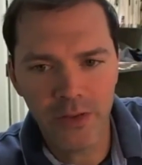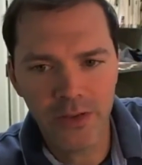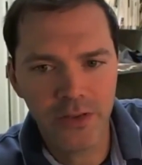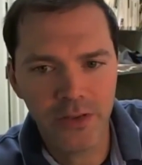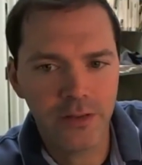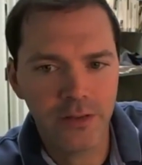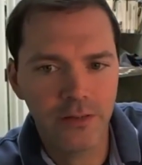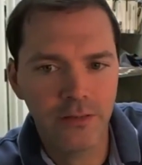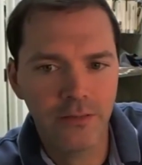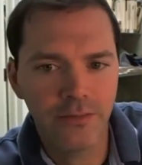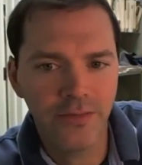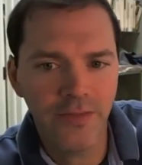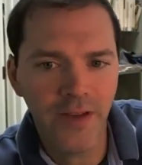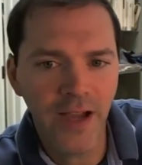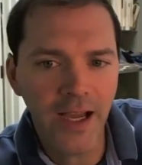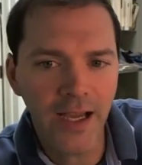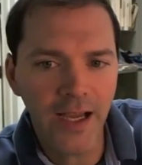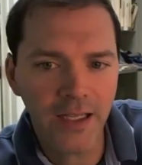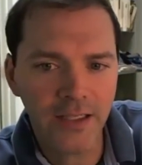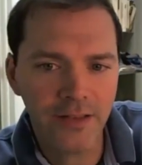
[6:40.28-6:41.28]
published
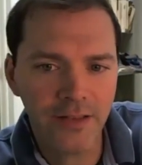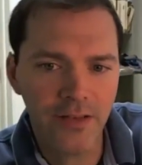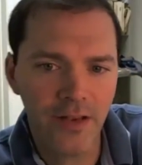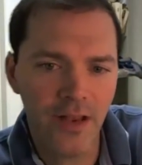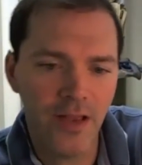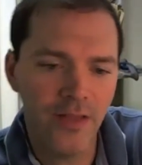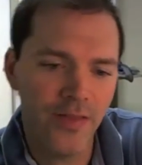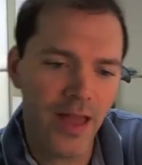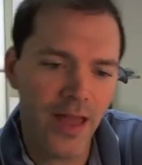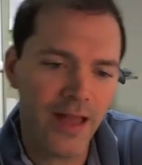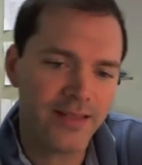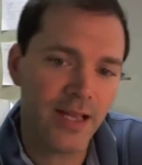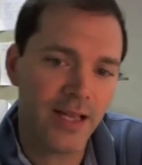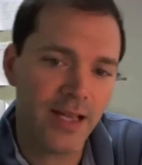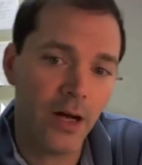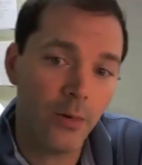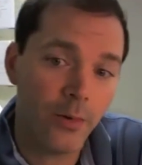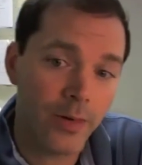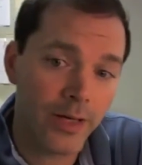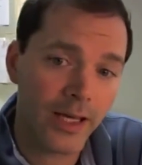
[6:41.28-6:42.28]
facts,
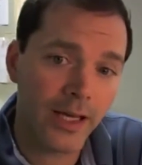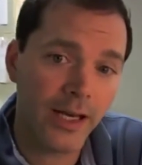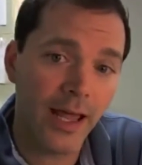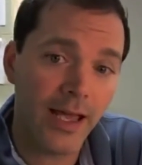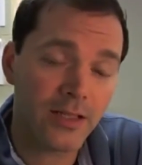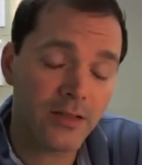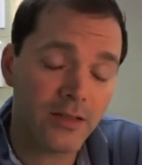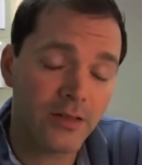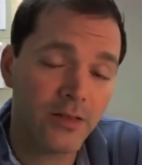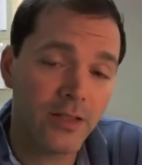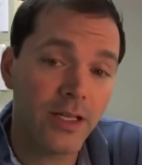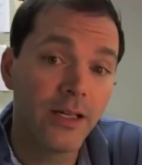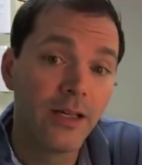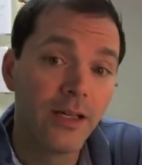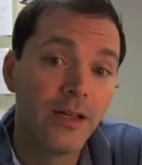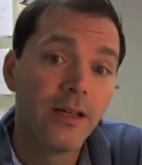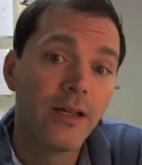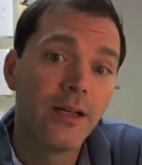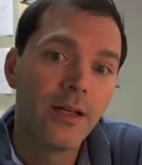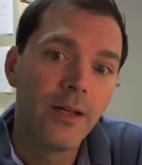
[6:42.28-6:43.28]
and that's how we can
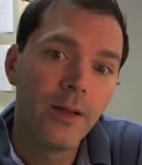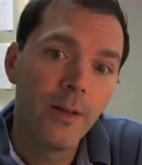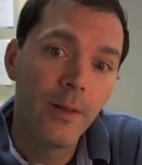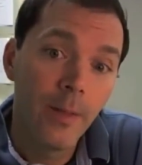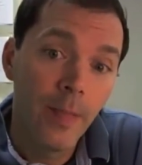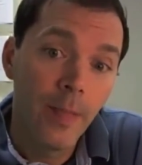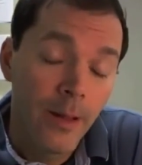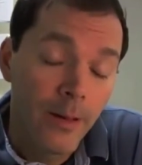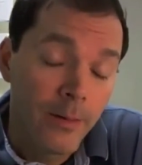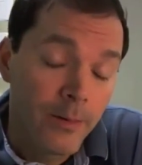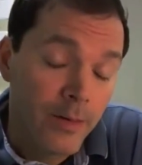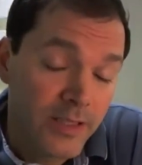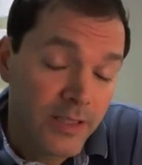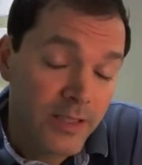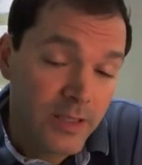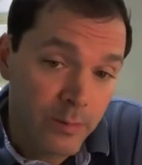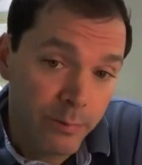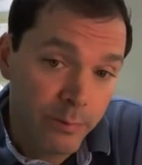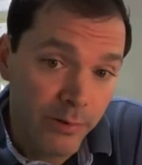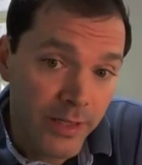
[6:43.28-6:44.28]
actually
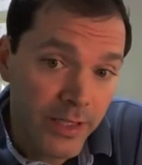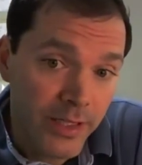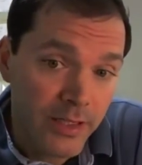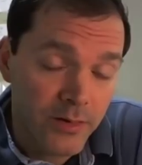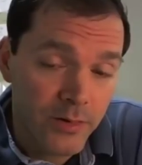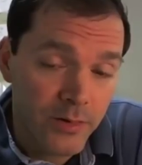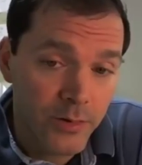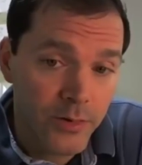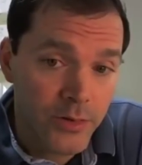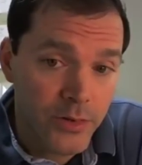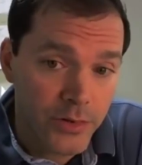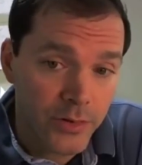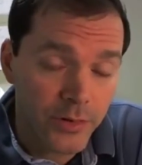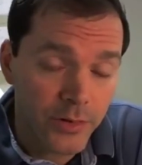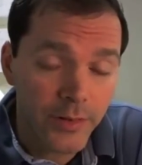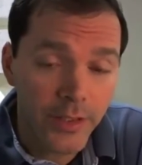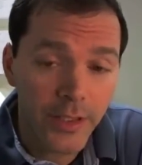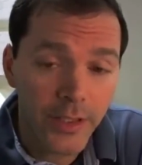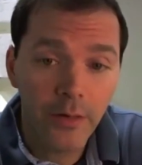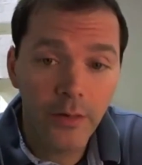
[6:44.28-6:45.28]
explain it
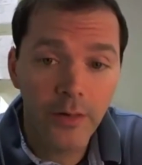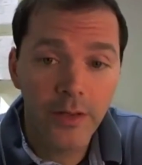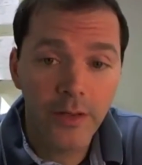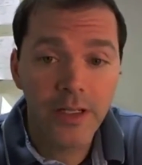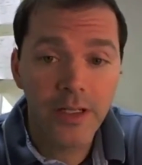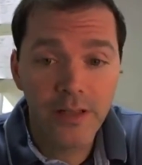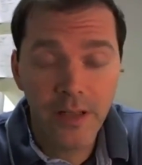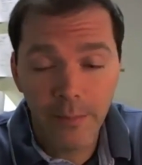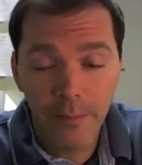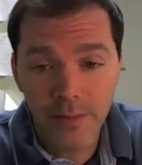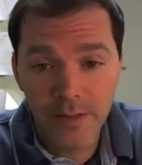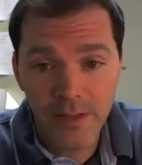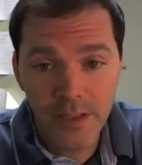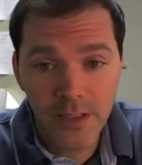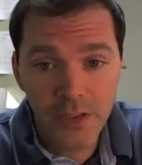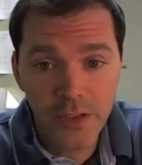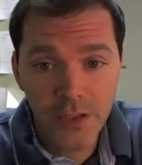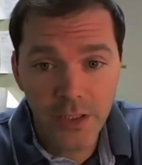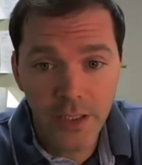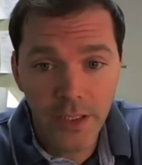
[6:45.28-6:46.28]
to a jury or in
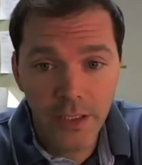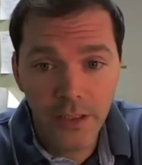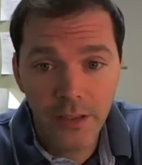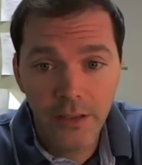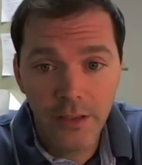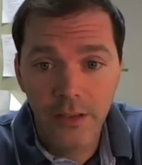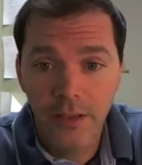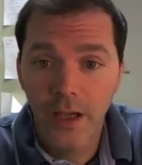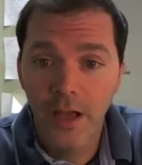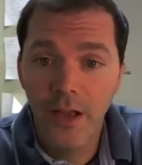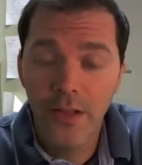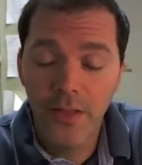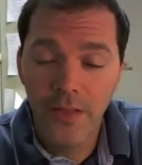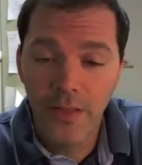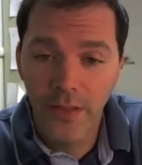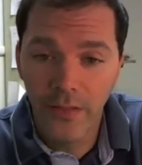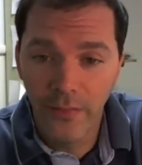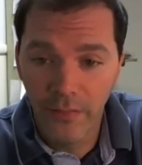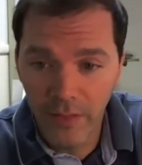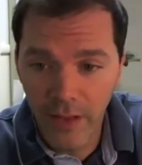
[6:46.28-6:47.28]
a deposition,
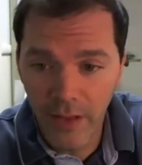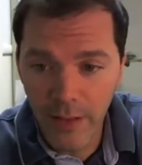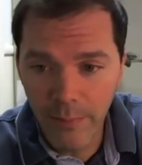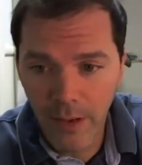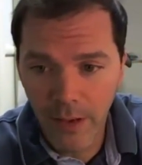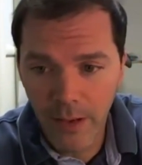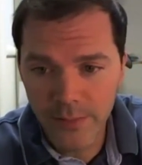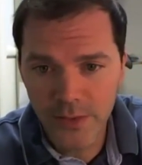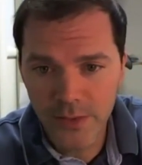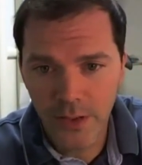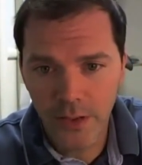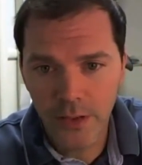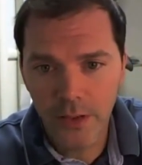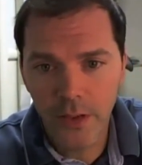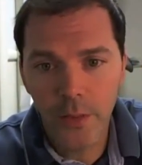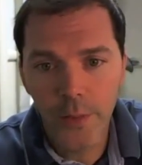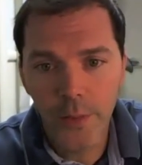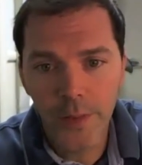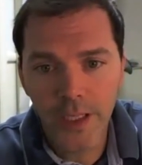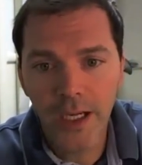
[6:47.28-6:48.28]
and the light
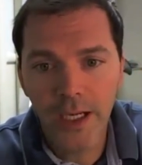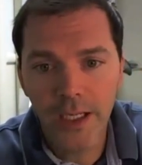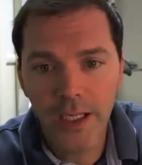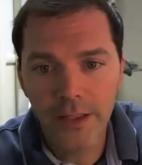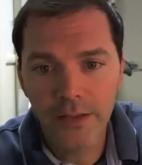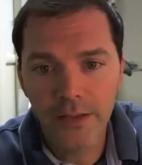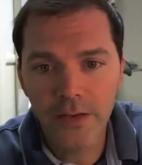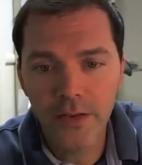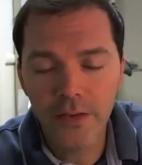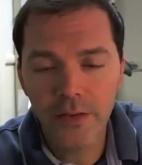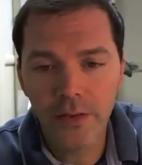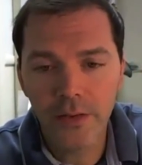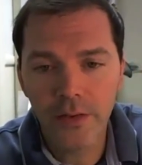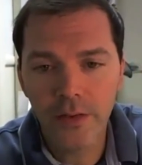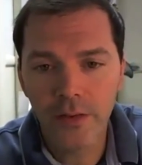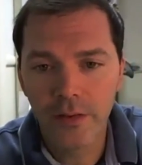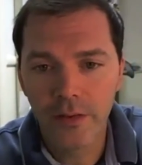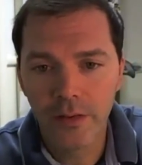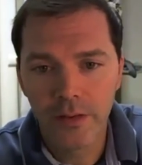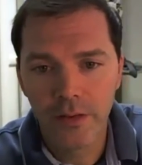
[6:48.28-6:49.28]
bulbs start going on
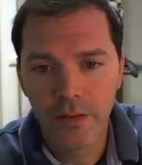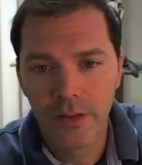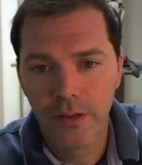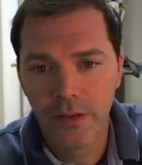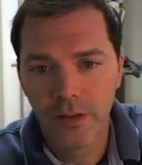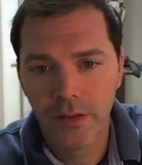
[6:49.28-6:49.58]
too.